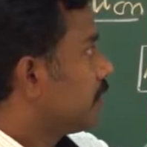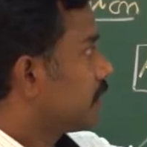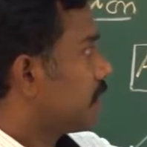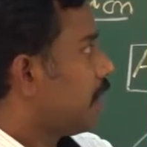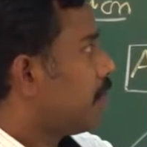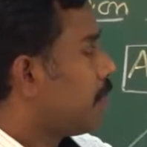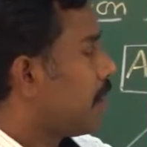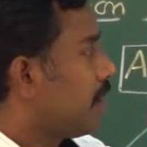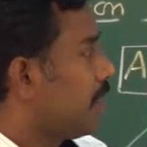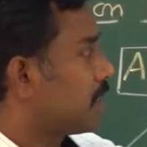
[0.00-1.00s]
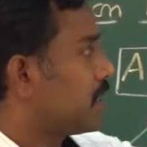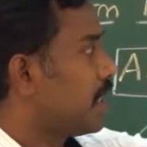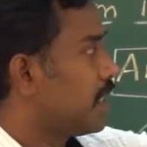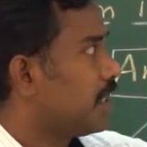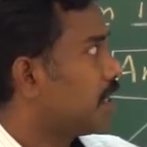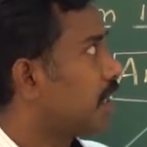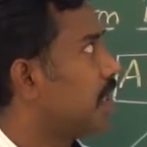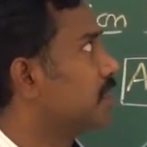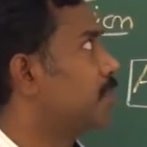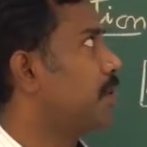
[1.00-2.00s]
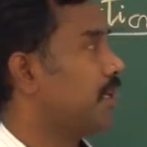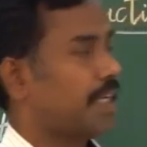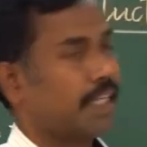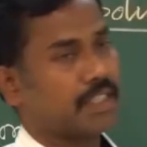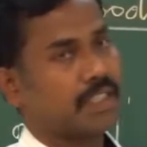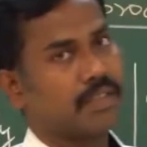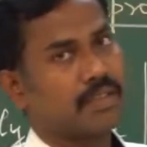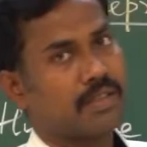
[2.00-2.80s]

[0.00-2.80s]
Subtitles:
cell pollination and cross pollination.